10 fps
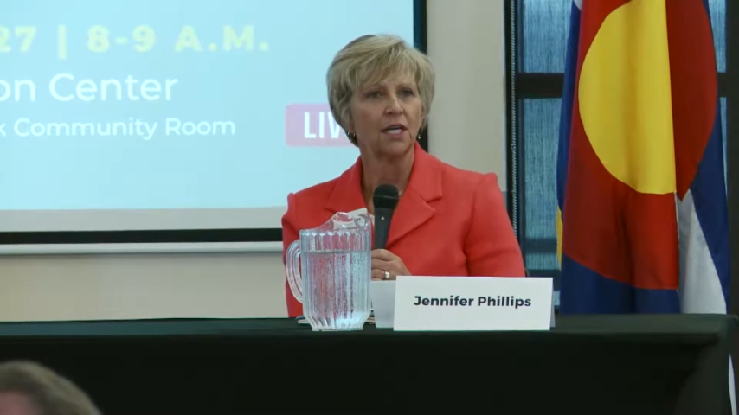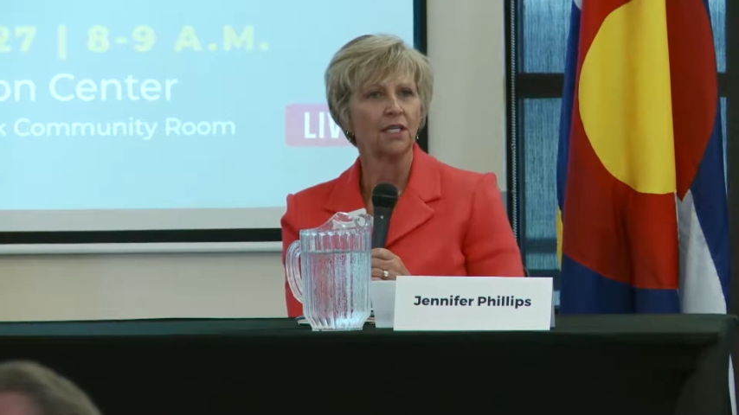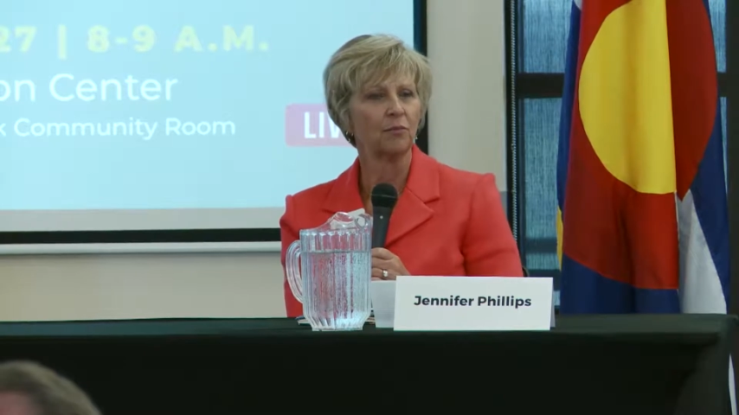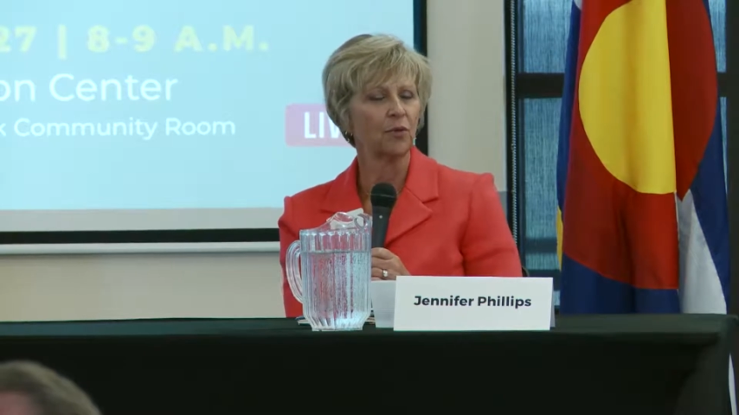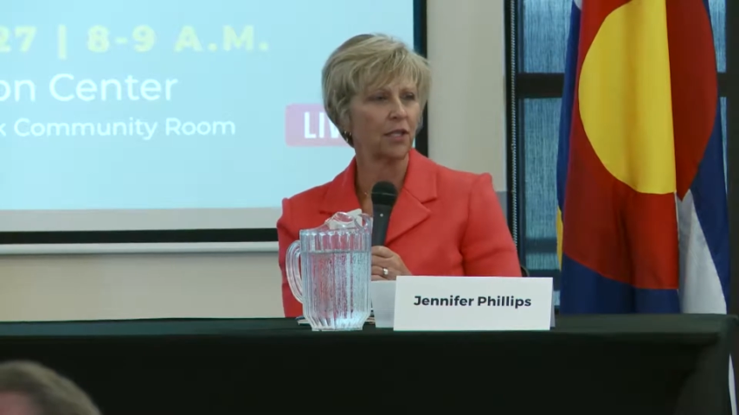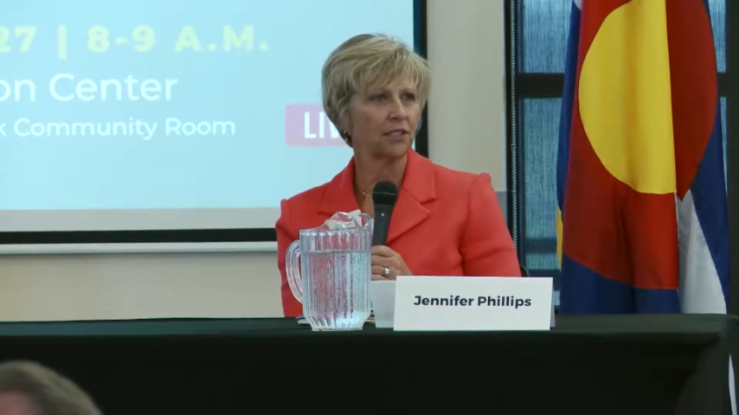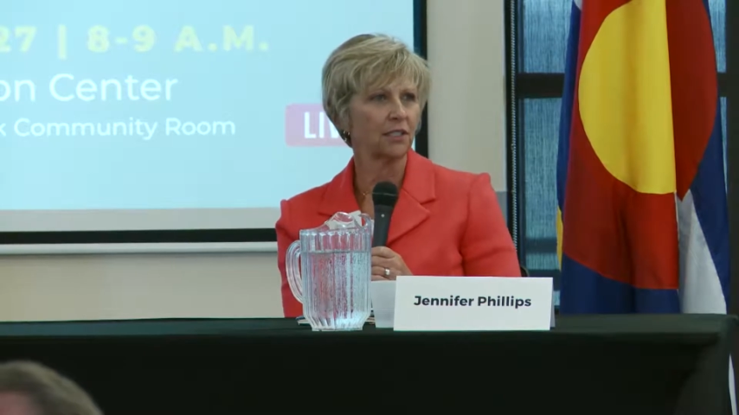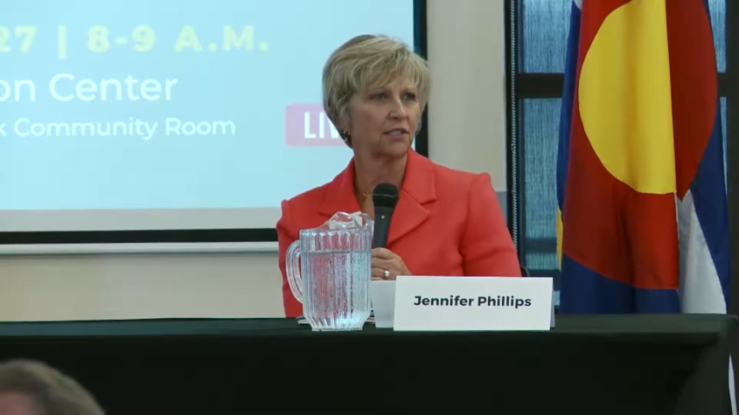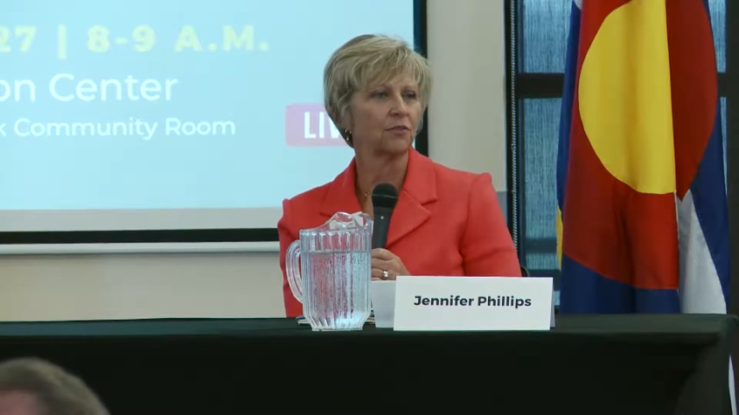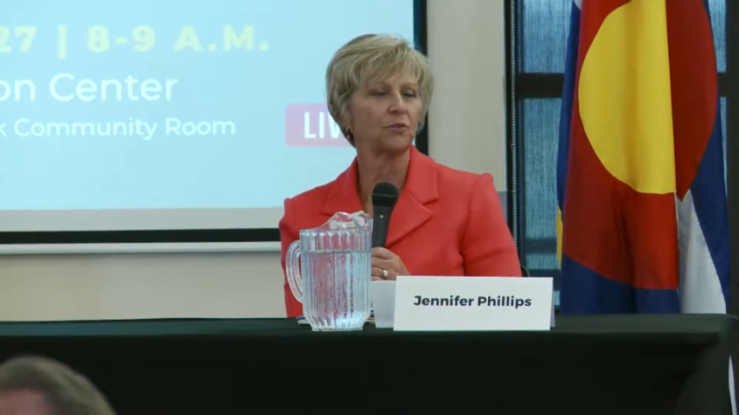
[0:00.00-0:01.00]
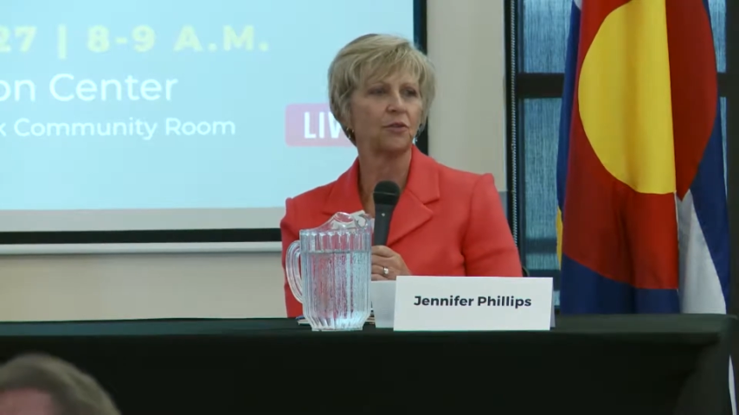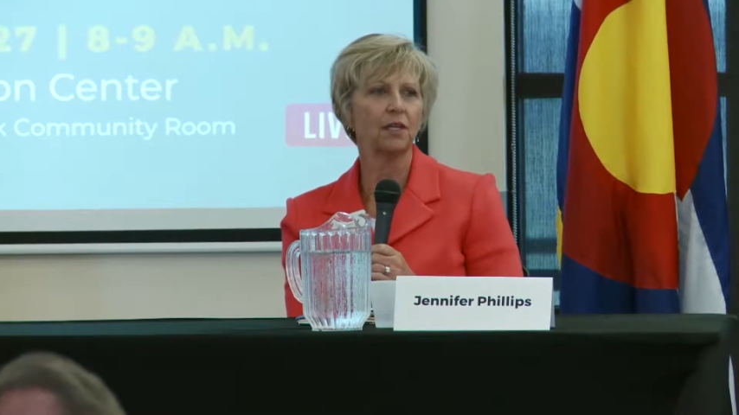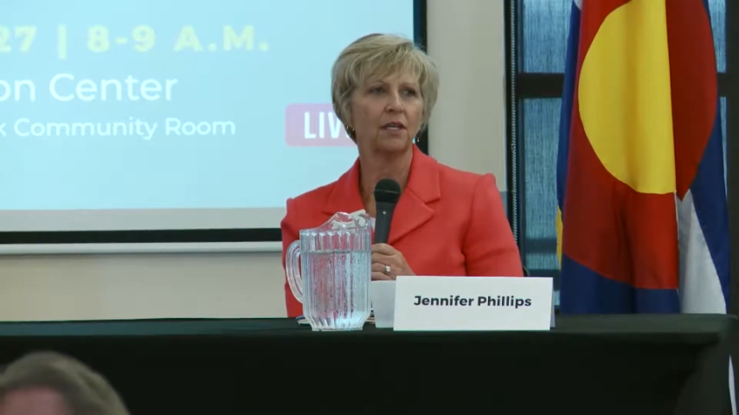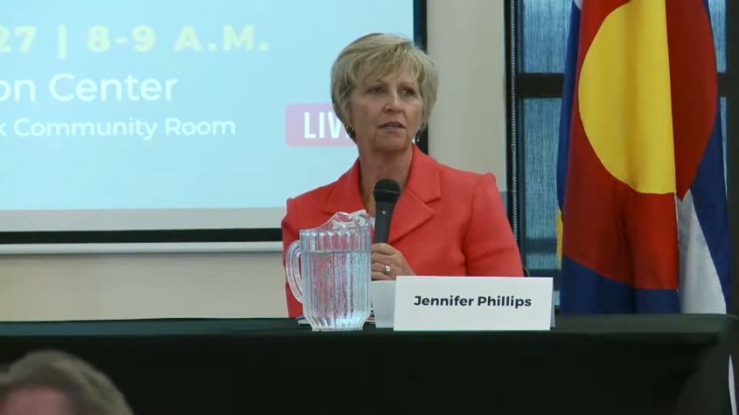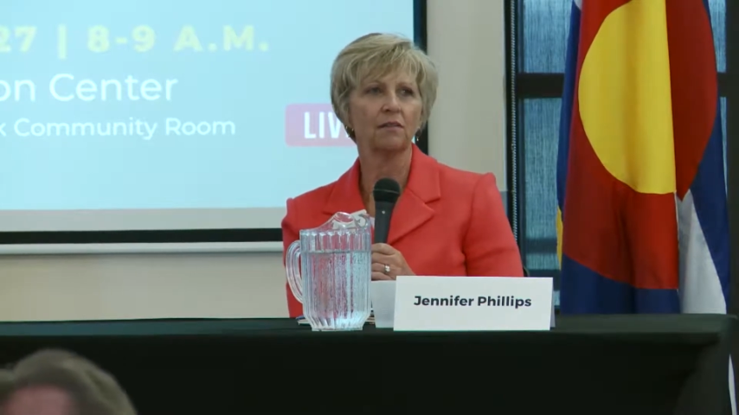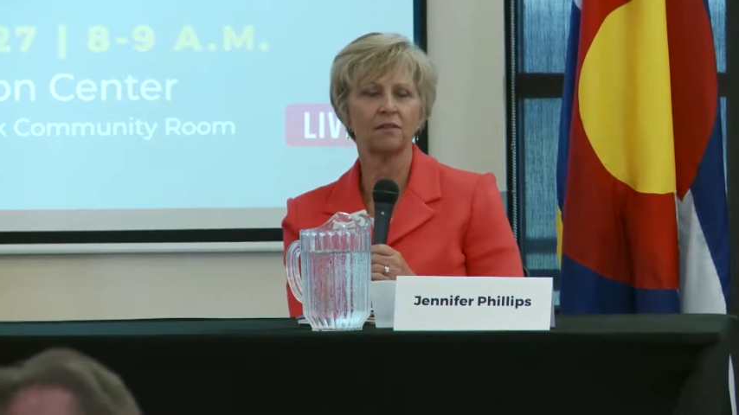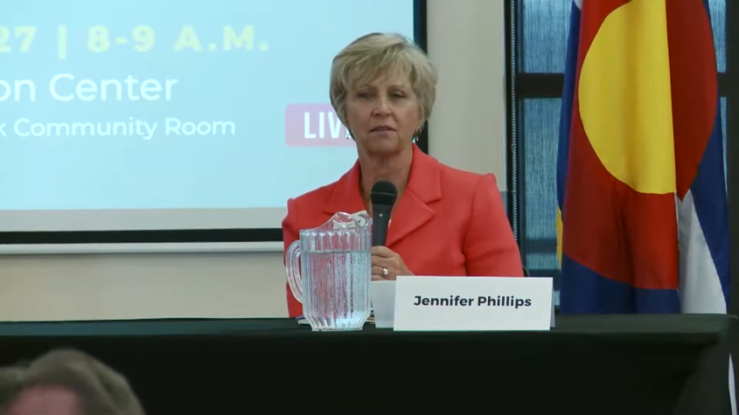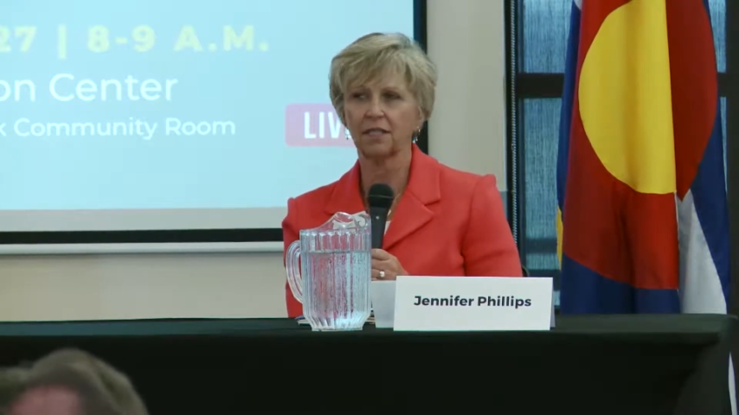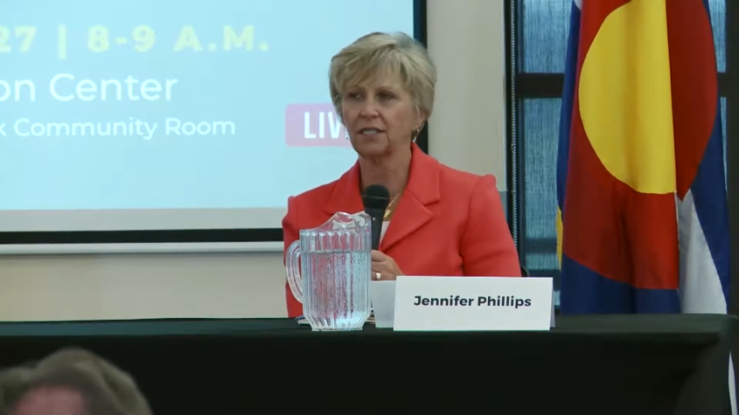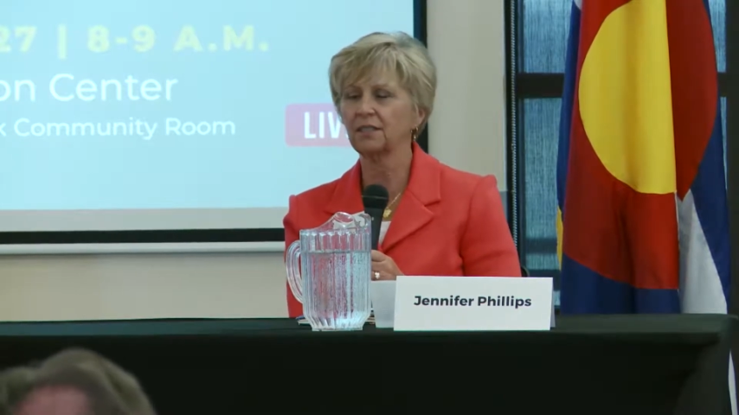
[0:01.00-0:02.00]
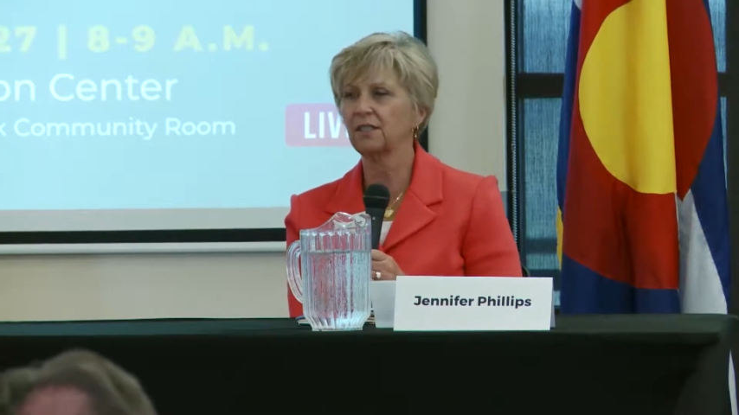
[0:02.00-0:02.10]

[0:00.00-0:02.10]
Process through things, discuss